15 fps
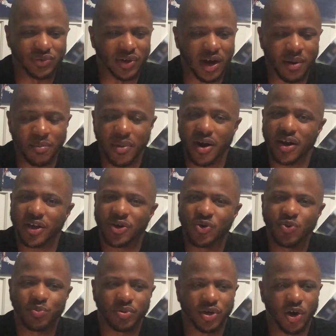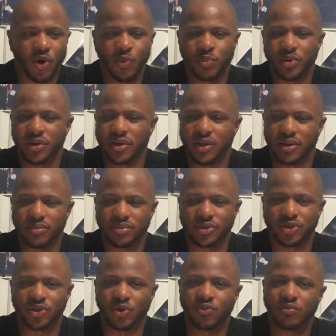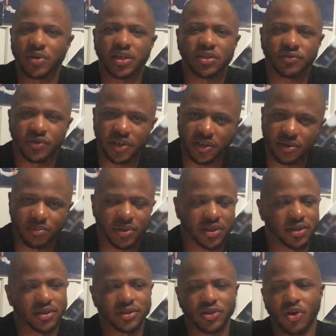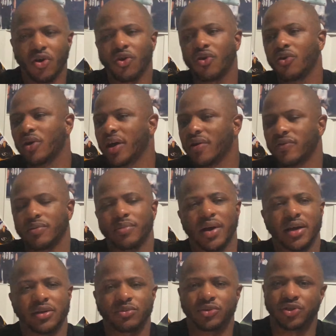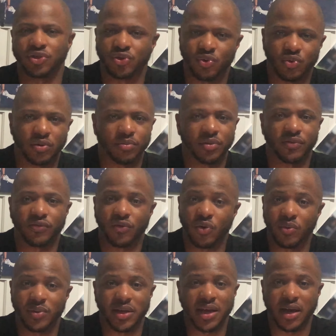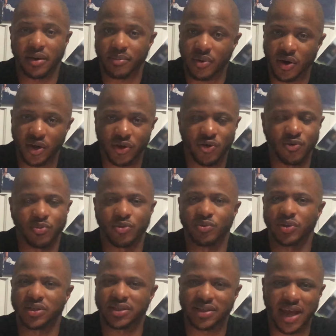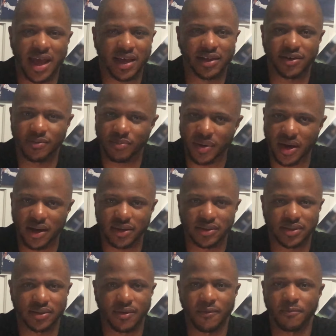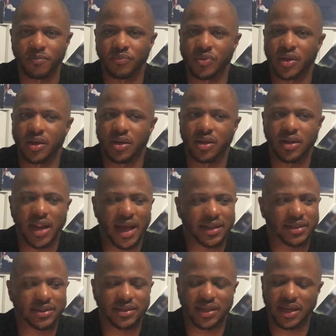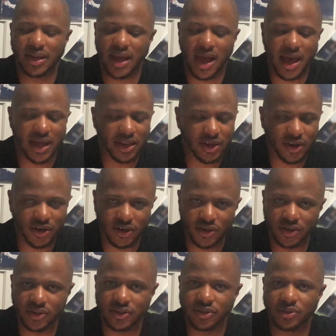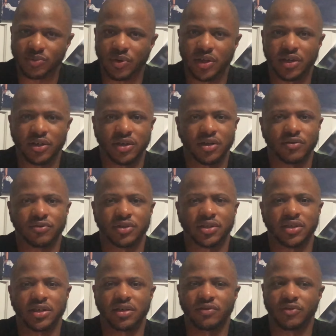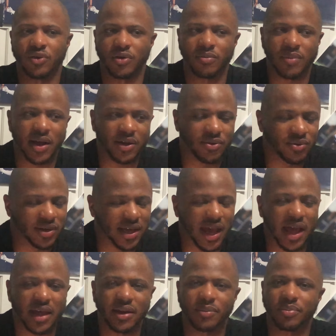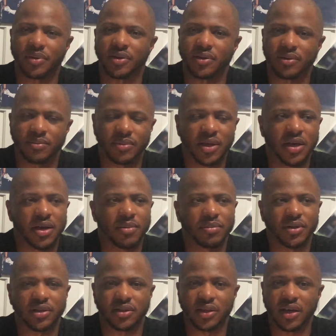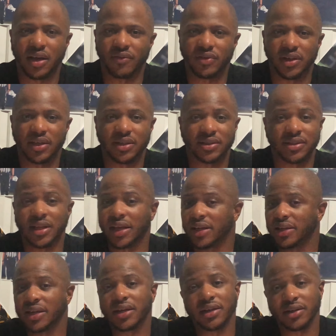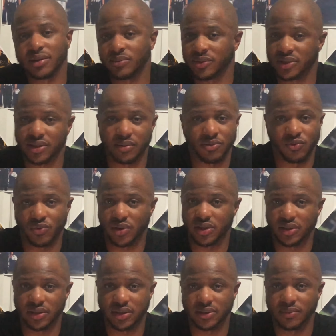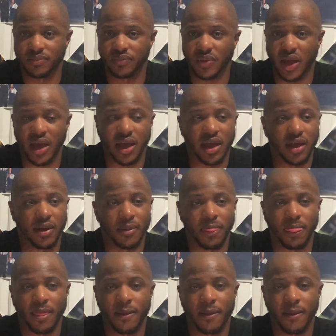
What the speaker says: Amari Cooper opened up so much for him, because all everybody was doing before we got Amari Cooper was stacking the box. Not to say that Allen Hurns wasn't a good receiver or Michael Gallup and them, but the thing of it is, none of them was number ones. And